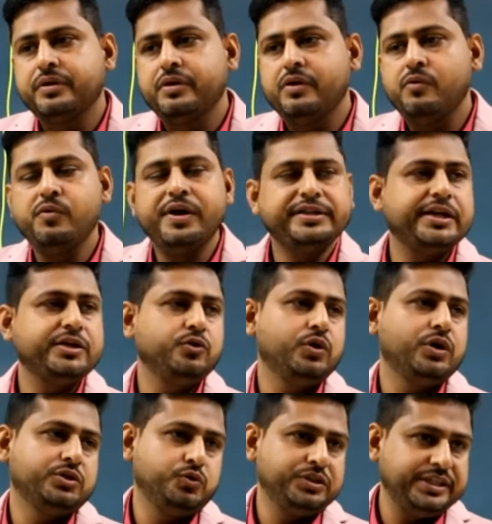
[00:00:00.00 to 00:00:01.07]
Whether you are
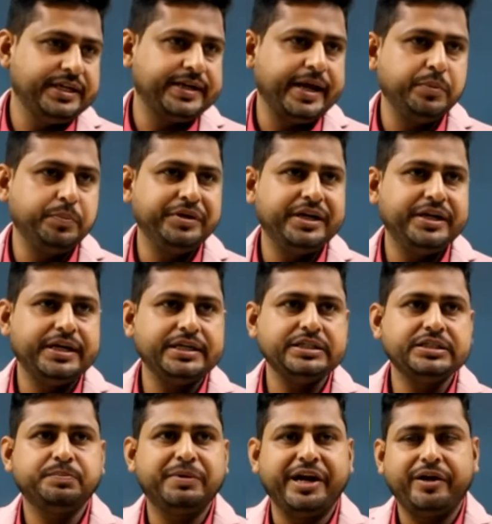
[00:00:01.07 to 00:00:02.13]
using that IP address
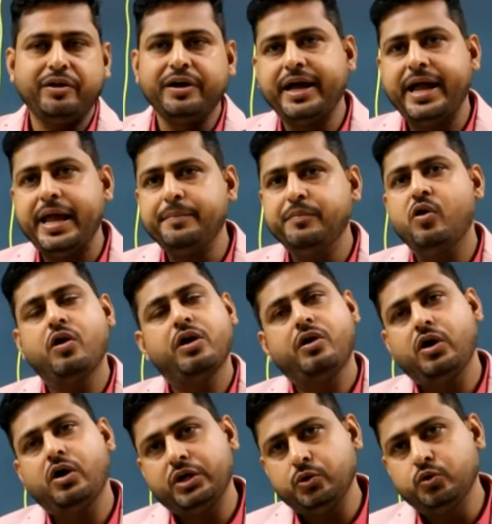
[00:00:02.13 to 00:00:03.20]
particular time or
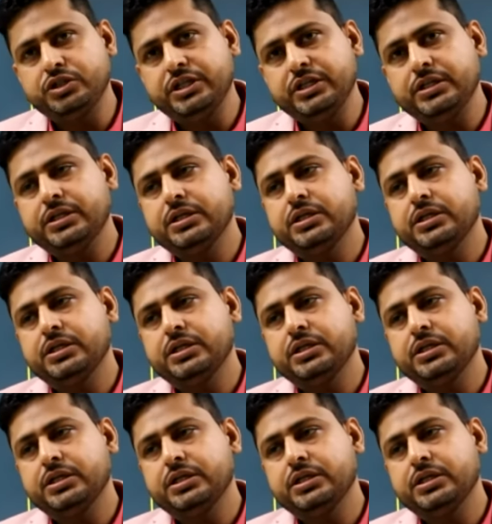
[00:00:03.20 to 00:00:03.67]
not using.